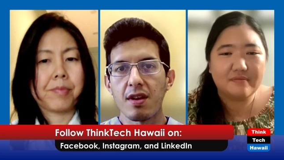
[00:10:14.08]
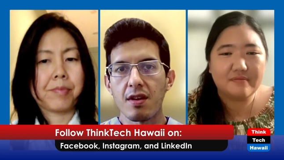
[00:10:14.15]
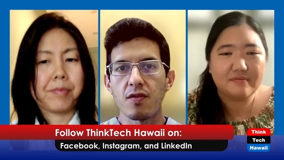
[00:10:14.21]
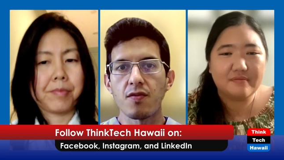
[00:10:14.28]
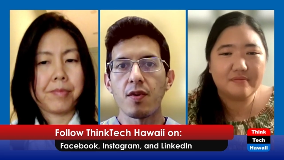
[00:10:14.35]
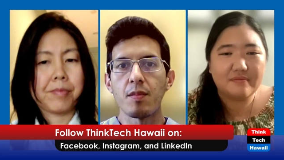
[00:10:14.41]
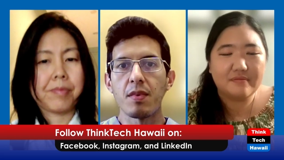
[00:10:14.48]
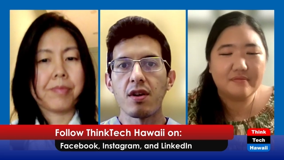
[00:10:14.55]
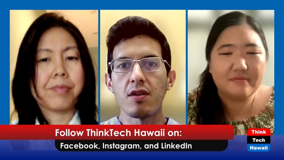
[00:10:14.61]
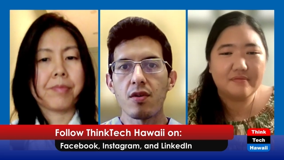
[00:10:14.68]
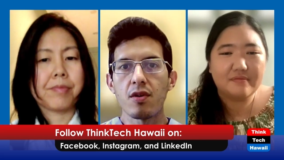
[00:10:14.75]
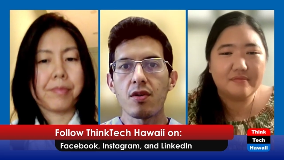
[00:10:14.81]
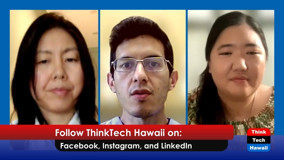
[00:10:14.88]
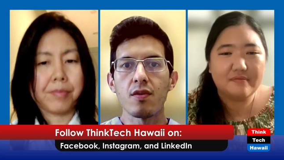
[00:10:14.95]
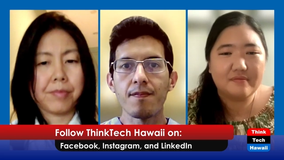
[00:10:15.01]
Speaker 1: things for
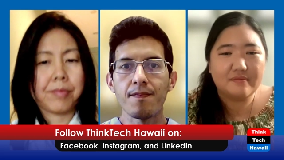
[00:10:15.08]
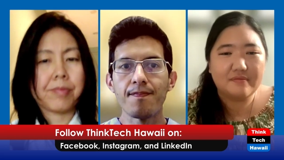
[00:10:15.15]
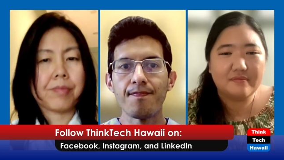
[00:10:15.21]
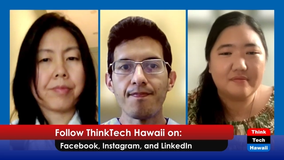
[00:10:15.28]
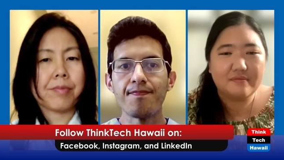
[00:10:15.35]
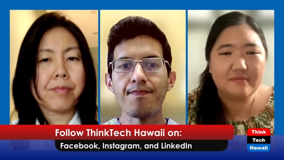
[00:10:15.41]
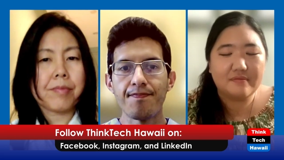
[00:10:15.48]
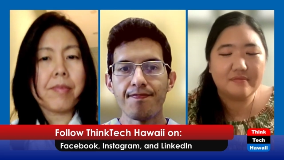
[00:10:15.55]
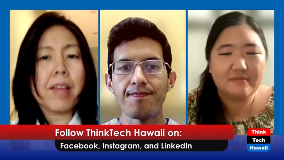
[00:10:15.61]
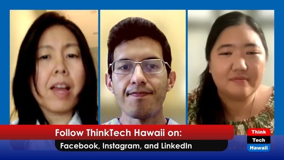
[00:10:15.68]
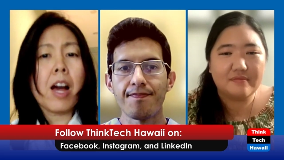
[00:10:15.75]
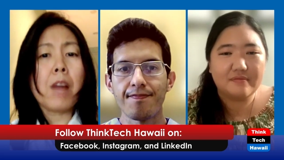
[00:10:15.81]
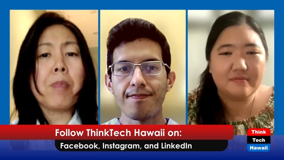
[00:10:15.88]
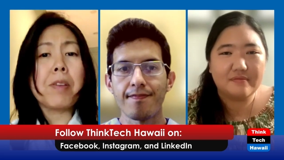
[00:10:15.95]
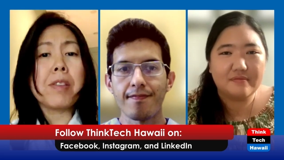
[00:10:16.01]
monarch
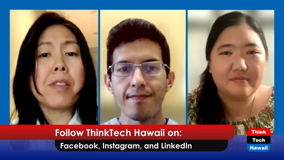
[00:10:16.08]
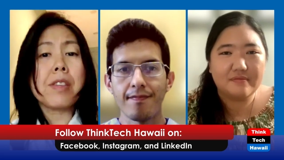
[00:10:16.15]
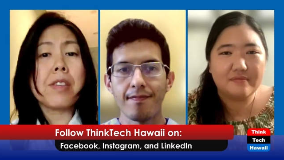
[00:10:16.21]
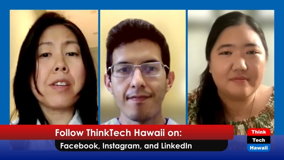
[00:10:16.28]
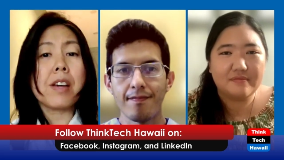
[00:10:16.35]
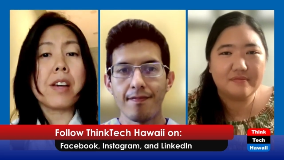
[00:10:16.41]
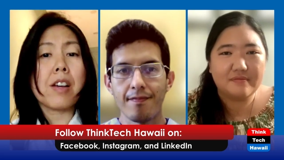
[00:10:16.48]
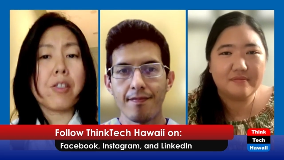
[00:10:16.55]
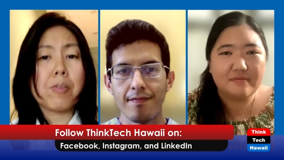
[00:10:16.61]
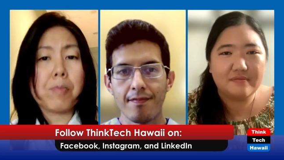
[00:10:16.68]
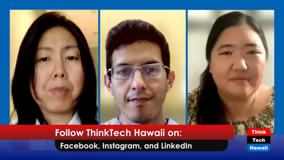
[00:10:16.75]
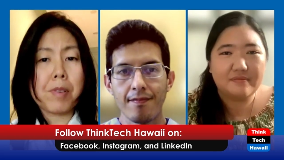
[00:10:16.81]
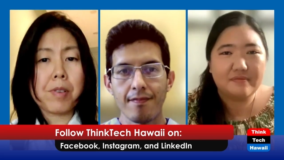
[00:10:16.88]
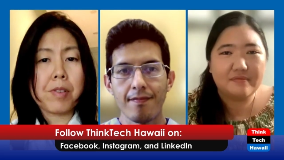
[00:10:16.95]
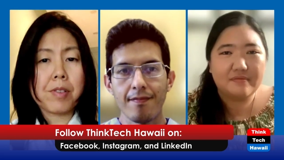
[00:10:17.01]
Speaker 2: How about the other
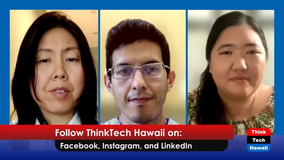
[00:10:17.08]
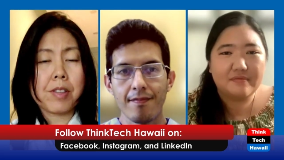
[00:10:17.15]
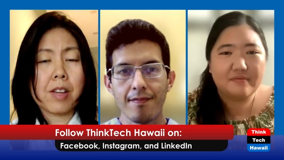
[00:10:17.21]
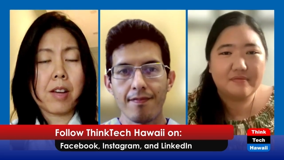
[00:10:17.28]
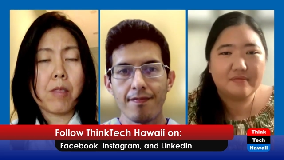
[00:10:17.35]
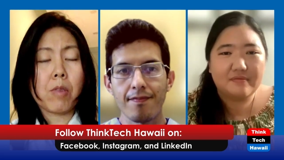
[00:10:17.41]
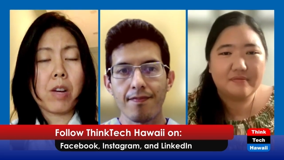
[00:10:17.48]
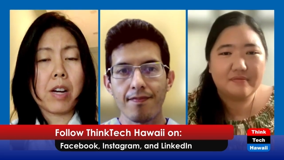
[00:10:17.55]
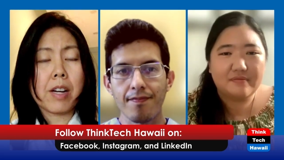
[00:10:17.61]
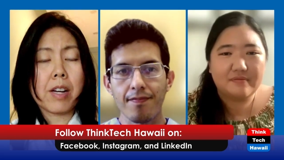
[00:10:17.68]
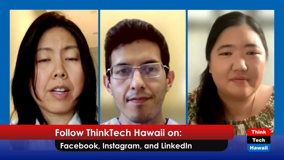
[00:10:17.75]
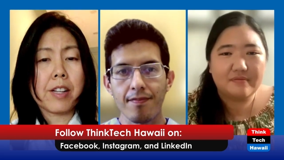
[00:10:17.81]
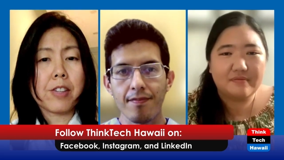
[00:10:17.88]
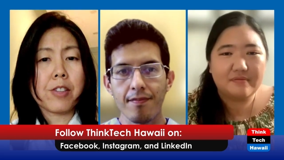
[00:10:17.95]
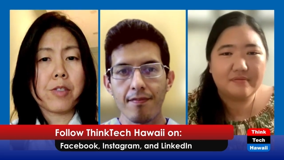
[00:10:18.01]
birds? Uh, what kind
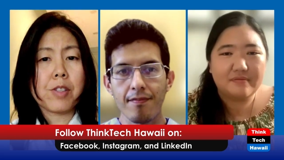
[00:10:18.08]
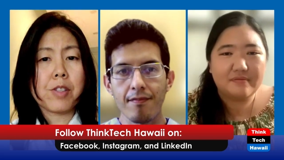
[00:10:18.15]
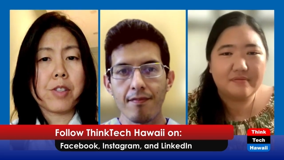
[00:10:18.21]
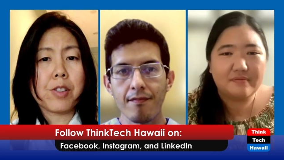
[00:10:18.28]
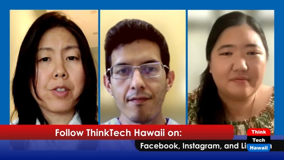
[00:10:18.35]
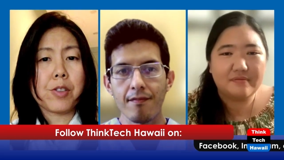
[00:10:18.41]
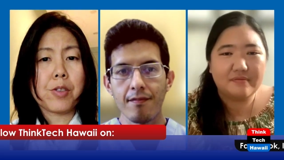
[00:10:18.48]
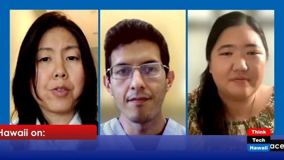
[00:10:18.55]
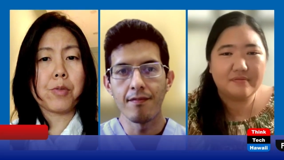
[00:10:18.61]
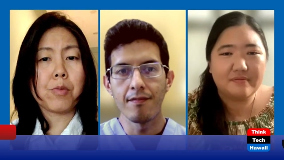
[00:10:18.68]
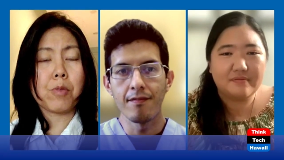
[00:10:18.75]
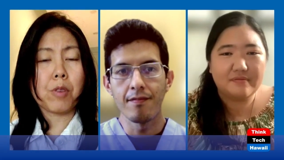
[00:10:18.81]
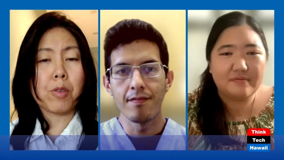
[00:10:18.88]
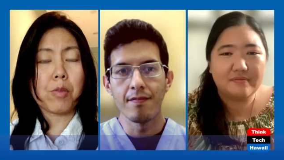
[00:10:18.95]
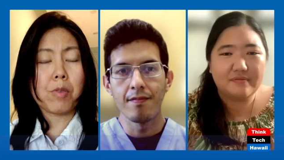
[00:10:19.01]
of injuries do you
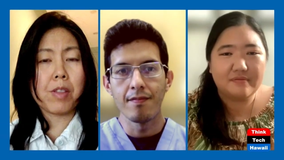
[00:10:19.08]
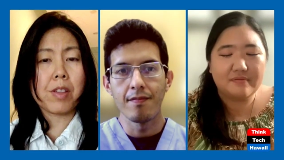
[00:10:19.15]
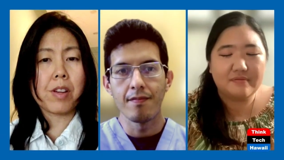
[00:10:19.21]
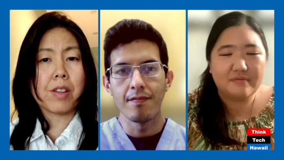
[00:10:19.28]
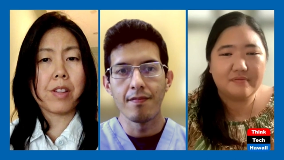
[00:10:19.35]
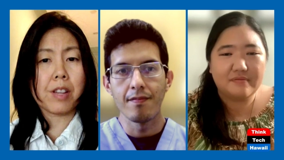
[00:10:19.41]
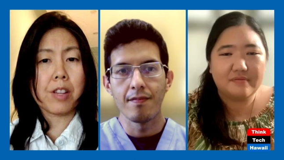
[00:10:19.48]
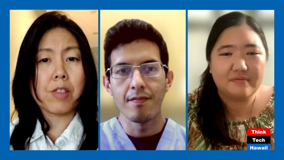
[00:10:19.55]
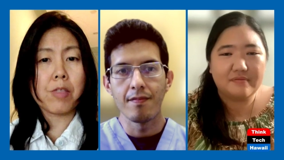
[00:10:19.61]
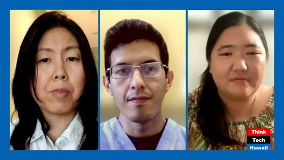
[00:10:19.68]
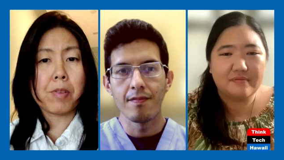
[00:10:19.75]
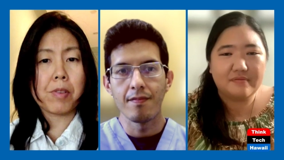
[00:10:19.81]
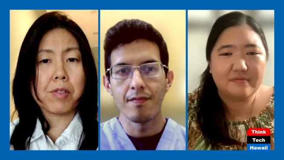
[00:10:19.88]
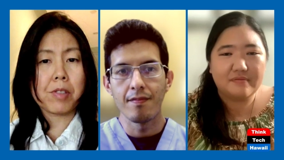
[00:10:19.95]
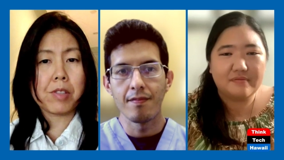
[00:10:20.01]
work with on the other
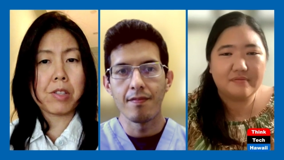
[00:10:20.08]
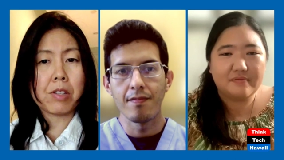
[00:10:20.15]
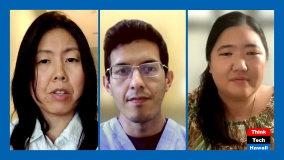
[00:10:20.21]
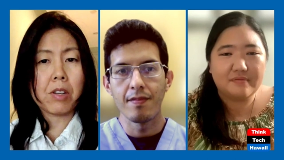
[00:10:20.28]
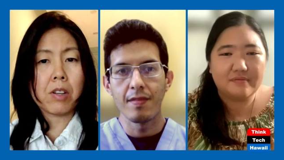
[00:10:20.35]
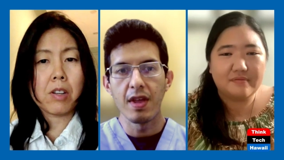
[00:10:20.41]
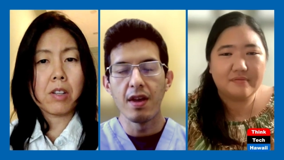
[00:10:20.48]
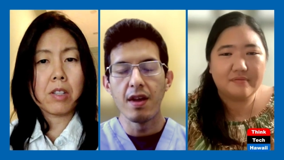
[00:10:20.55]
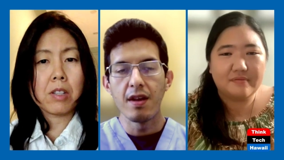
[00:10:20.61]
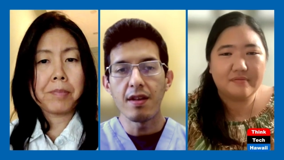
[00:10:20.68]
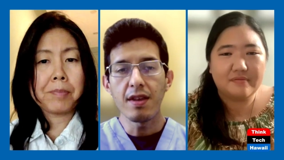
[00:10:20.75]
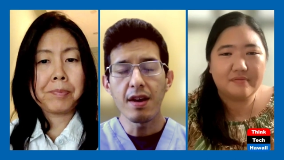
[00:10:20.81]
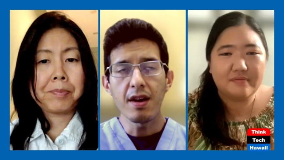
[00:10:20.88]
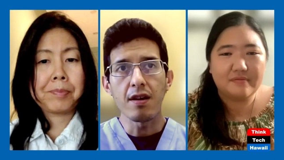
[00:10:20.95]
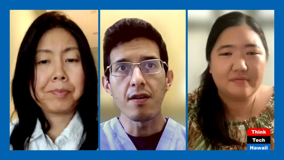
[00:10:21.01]
birds?
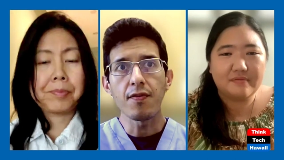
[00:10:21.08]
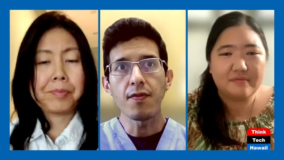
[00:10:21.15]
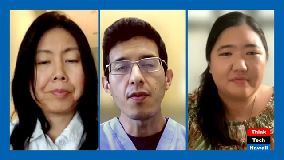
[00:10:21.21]
Speaker 1: Yeah,